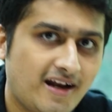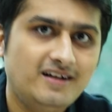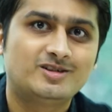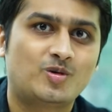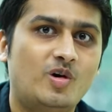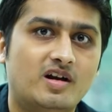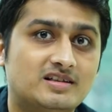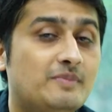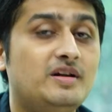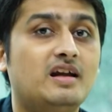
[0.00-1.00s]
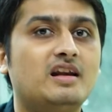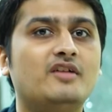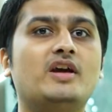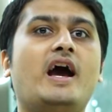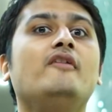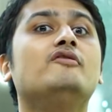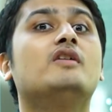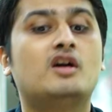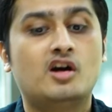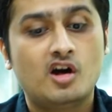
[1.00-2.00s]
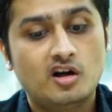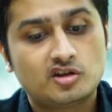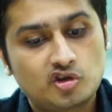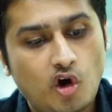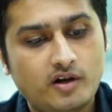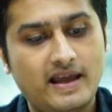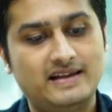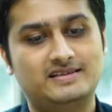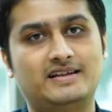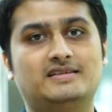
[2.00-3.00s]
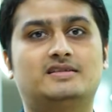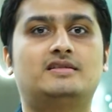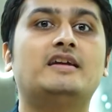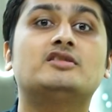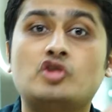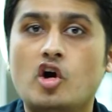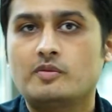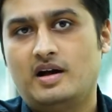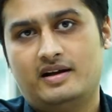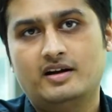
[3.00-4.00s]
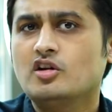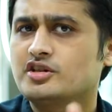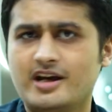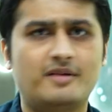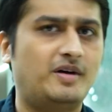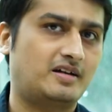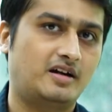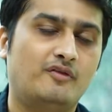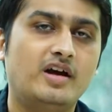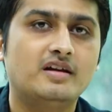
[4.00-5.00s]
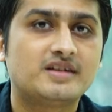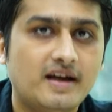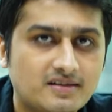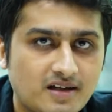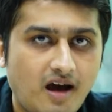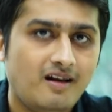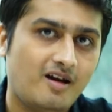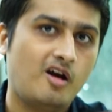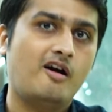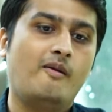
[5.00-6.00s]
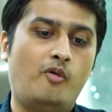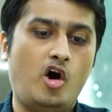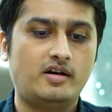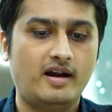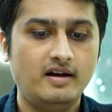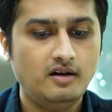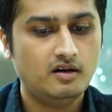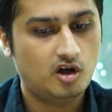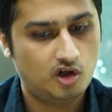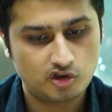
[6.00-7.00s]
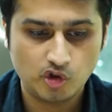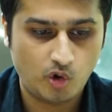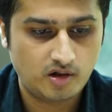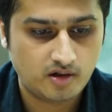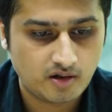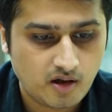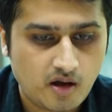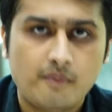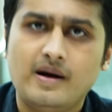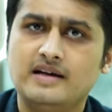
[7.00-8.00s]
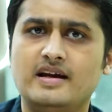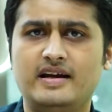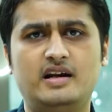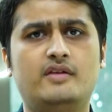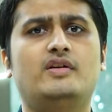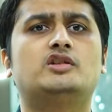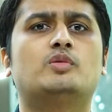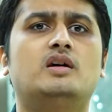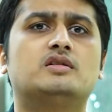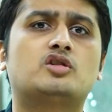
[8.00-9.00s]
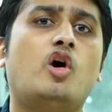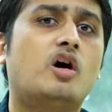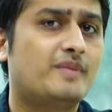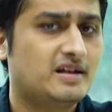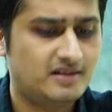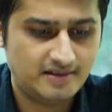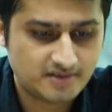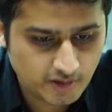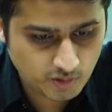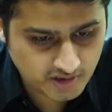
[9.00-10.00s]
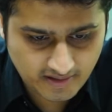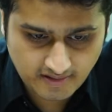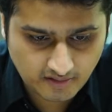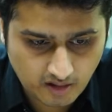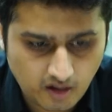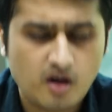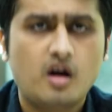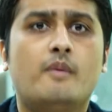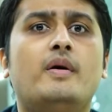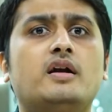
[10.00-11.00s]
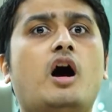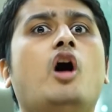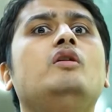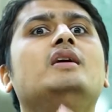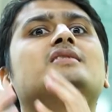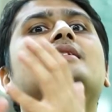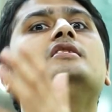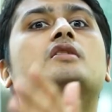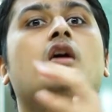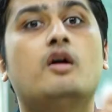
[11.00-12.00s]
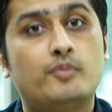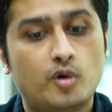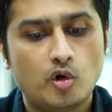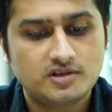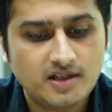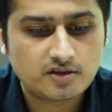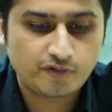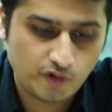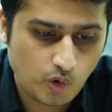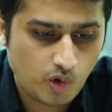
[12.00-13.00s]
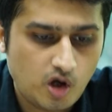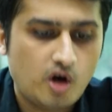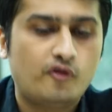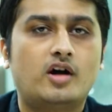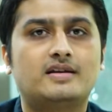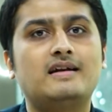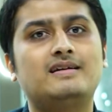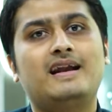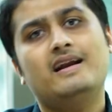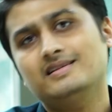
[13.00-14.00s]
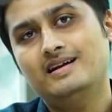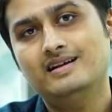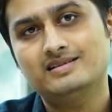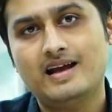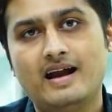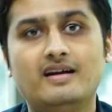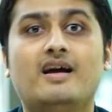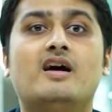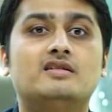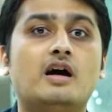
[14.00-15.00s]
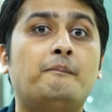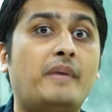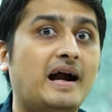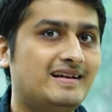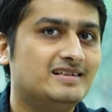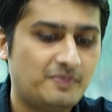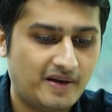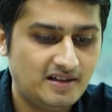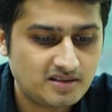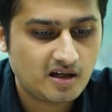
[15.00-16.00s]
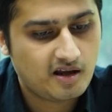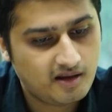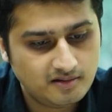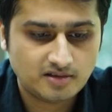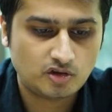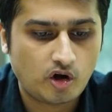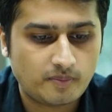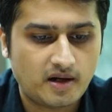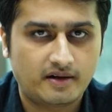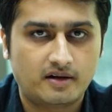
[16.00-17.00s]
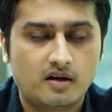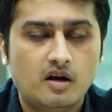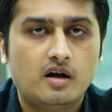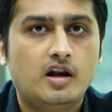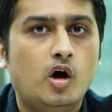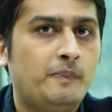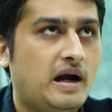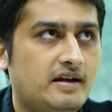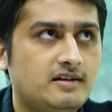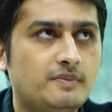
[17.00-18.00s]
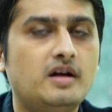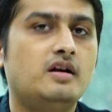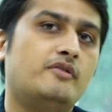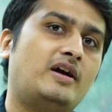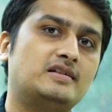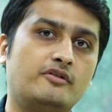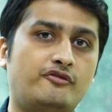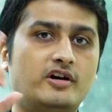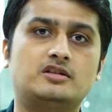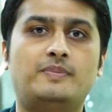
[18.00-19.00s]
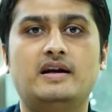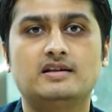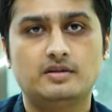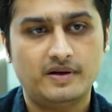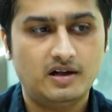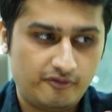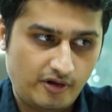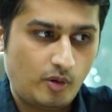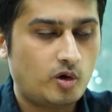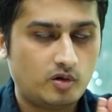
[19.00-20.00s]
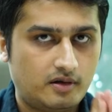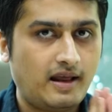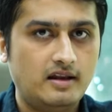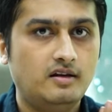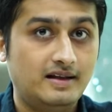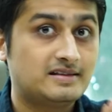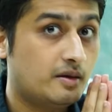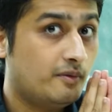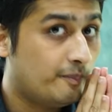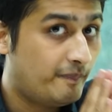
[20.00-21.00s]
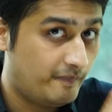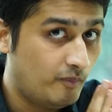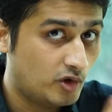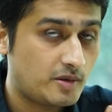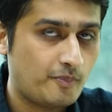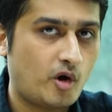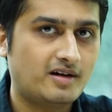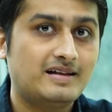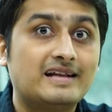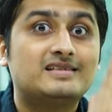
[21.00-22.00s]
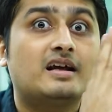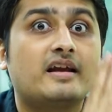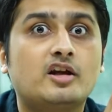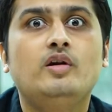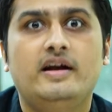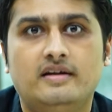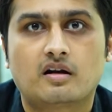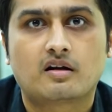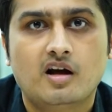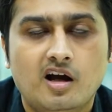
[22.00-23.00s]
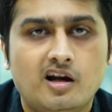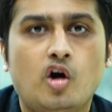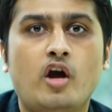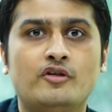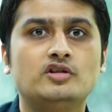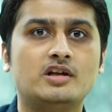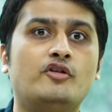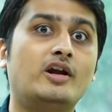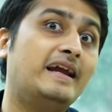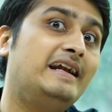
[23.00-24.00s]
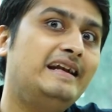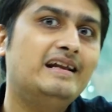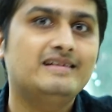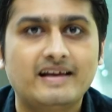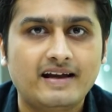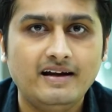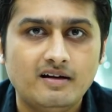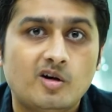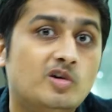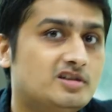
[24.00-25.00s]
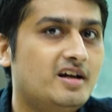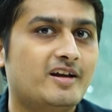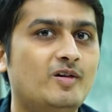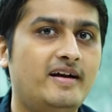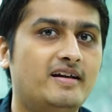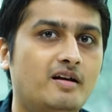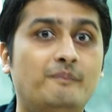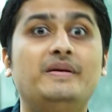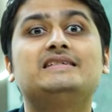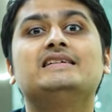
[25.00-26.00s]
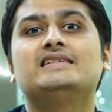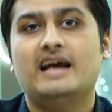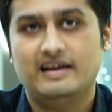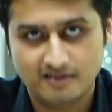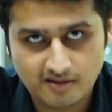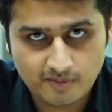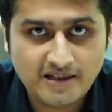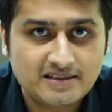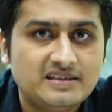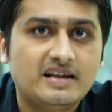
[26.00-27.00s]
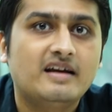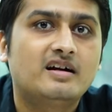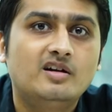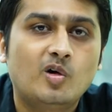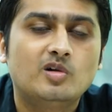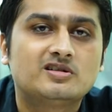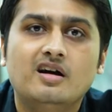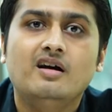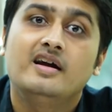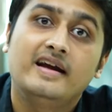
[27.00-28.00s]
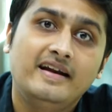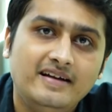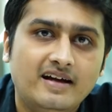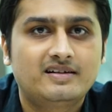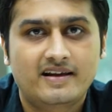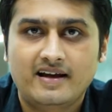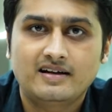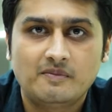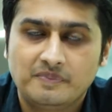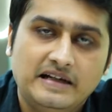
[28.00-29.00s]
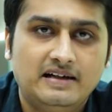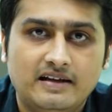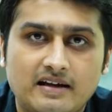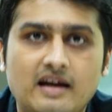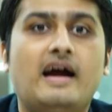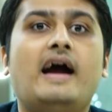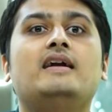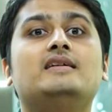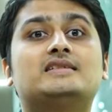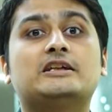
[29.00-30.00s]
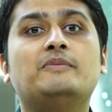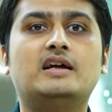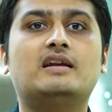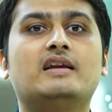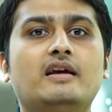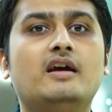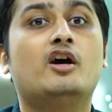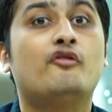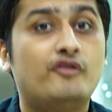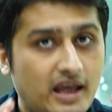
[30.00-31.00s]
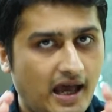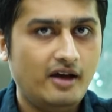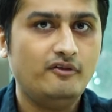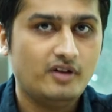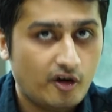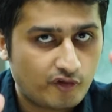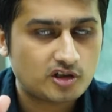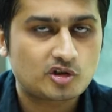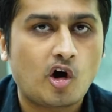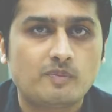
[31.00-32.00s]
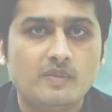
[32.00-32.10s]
and sold. Similarly, we have stock exchange, that is stock market or share market, where shares are bought and sold by the individuals or by the institutions, etc. But how does this process flow? For that, let us understand the participants in the stock market. Now, participant, if I say first participant, if I want to tell, is the most important, that is the regulator. Now, if you see for Indian cricket, who is the regulator? BCCI. BCCI controls the Indian cricket completely. And similarly, we have for stock